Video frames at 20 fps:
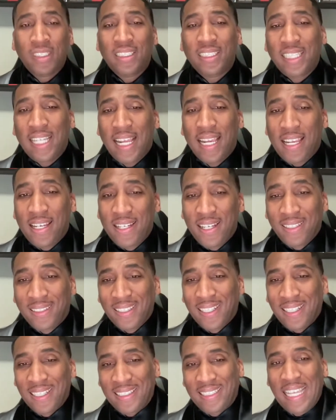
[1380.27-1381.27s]
telling us
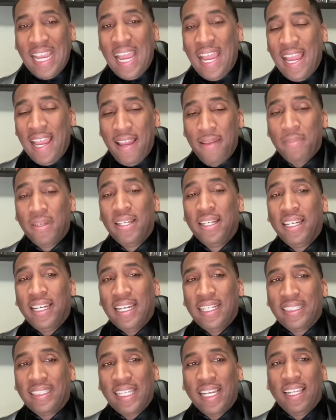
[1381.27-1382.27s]
of the time
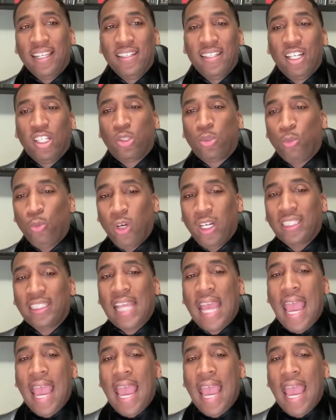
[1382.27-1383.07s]
and telling us what's